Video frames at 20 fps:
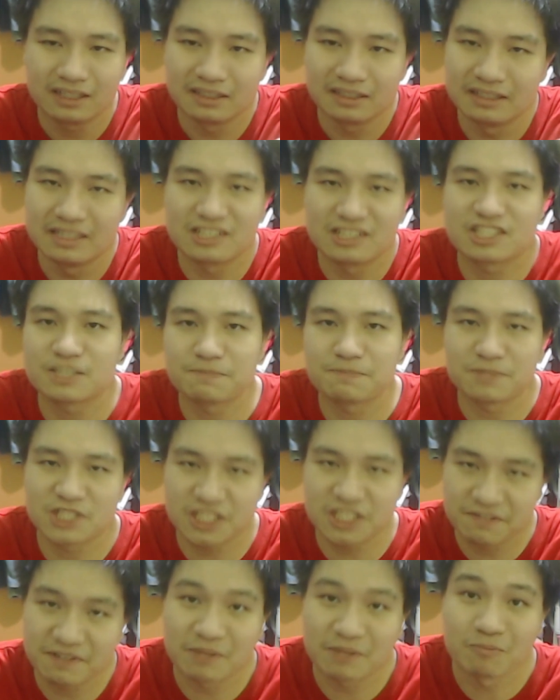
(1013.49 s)
this
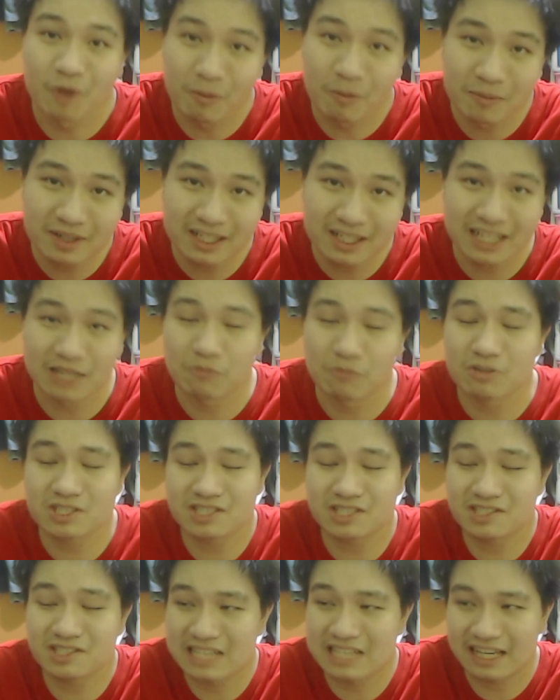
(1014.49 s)
specific moment, that it
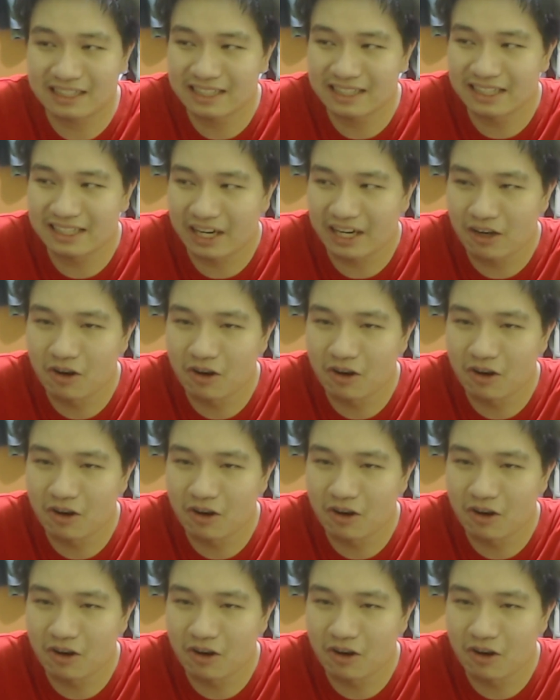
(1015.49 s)
wasn't exactly like,